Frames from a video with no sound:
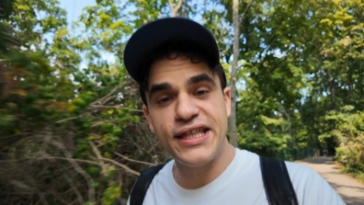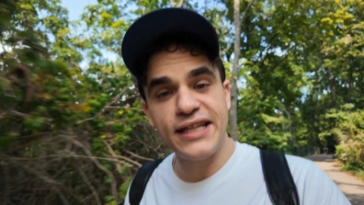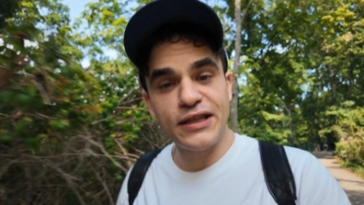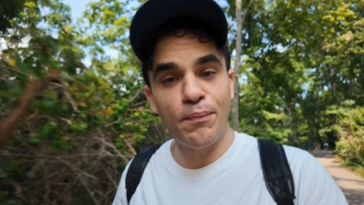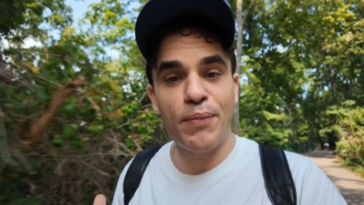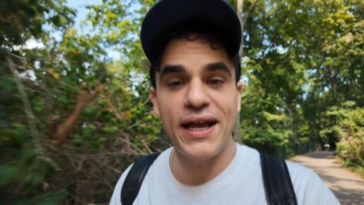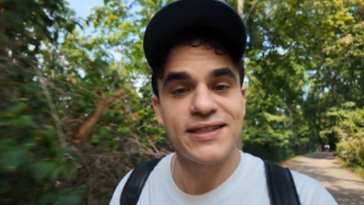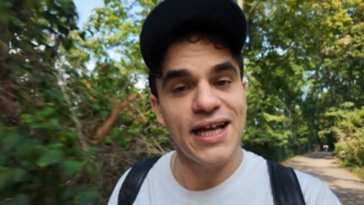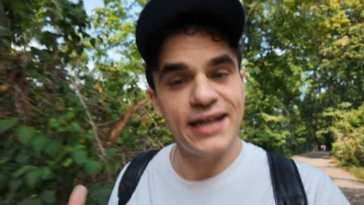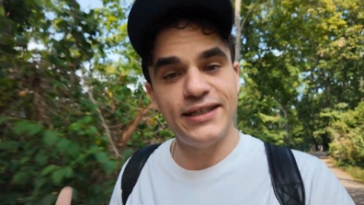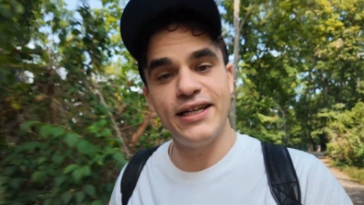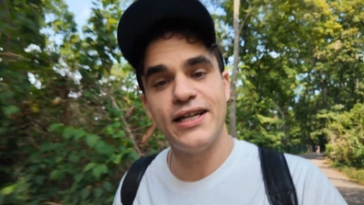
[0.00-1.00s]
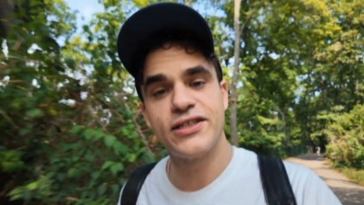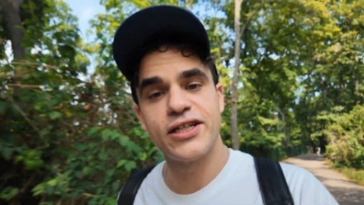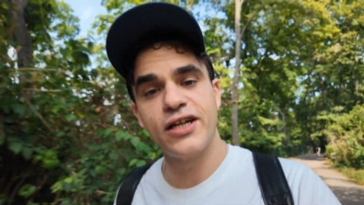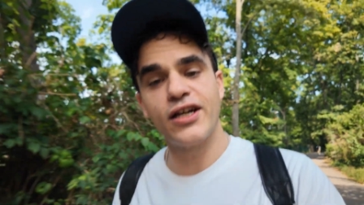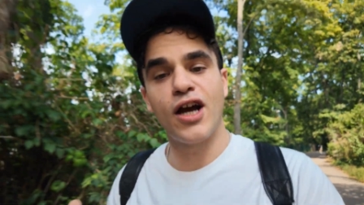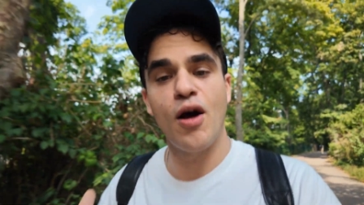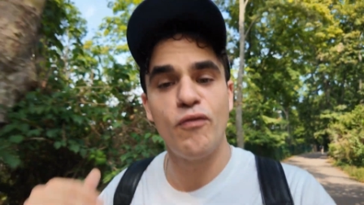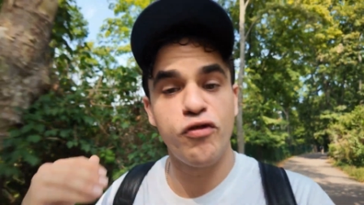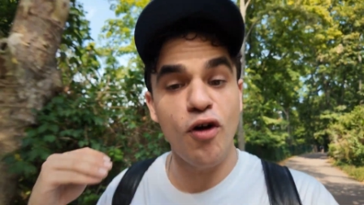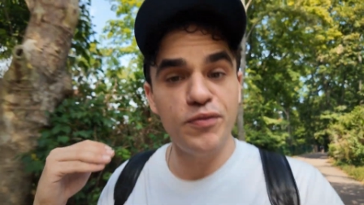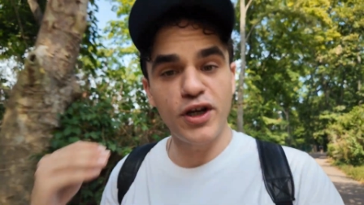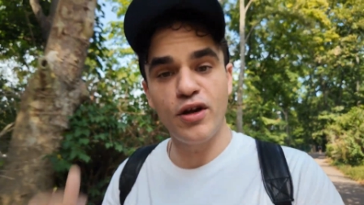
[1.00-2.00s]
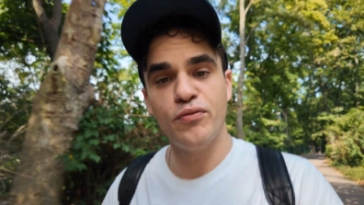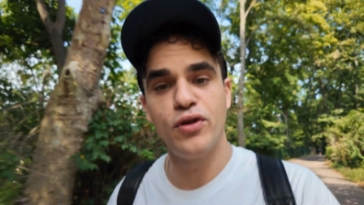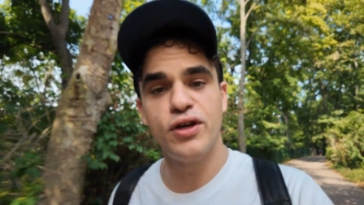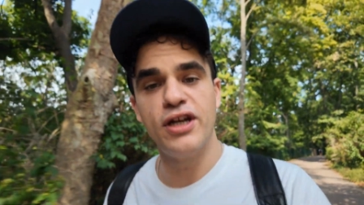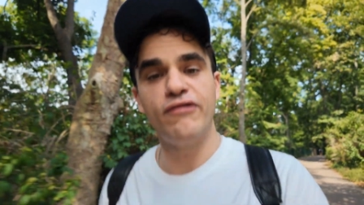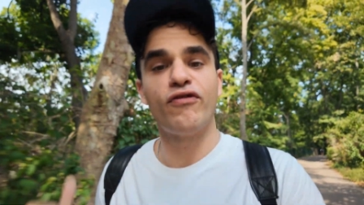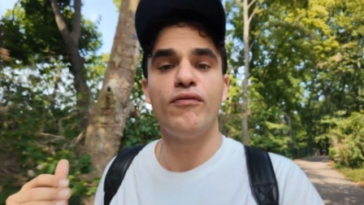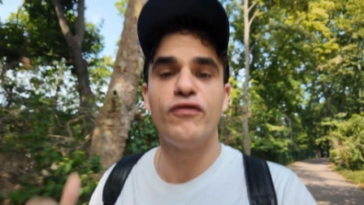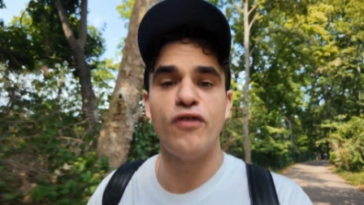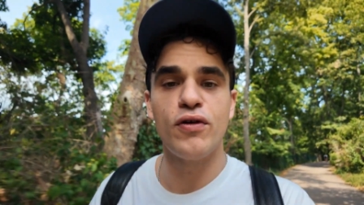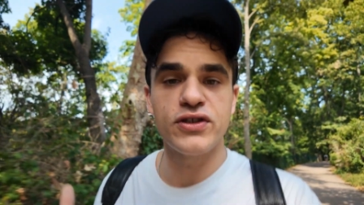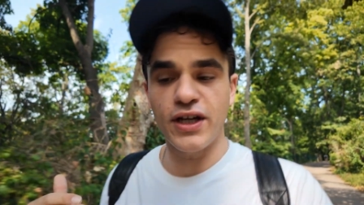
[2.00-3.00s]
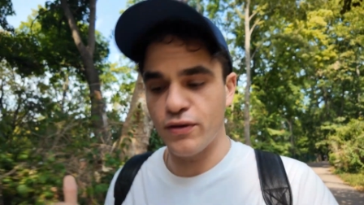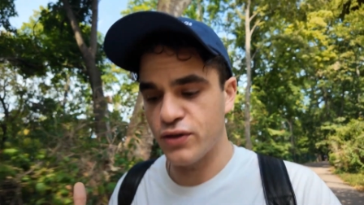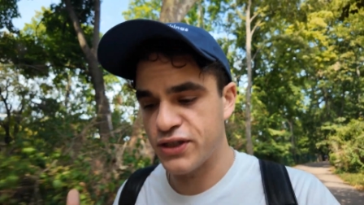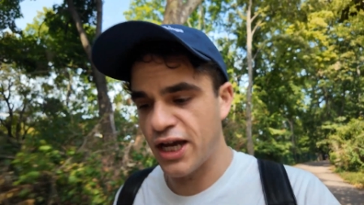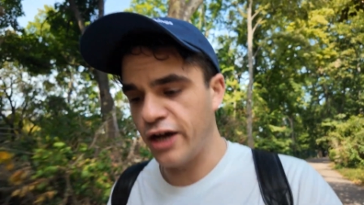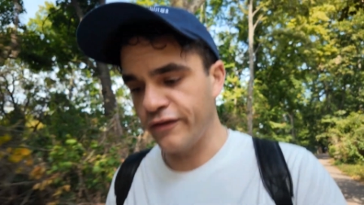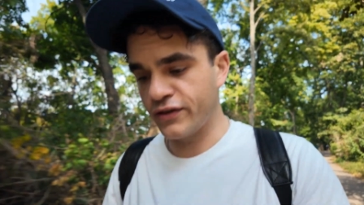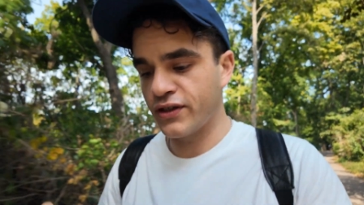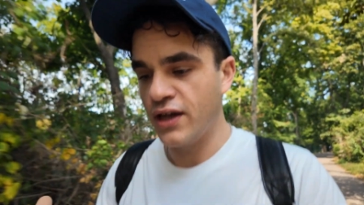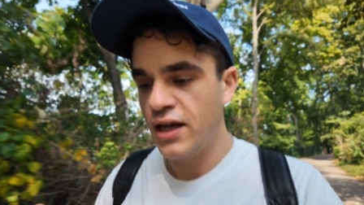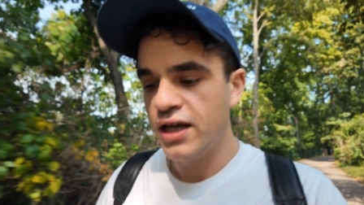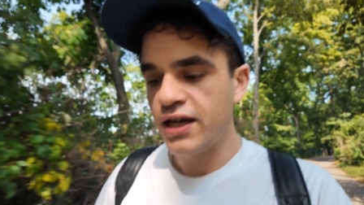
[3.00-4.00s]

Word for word: think the best ideas are gonna come from the community, from folks like yourselves.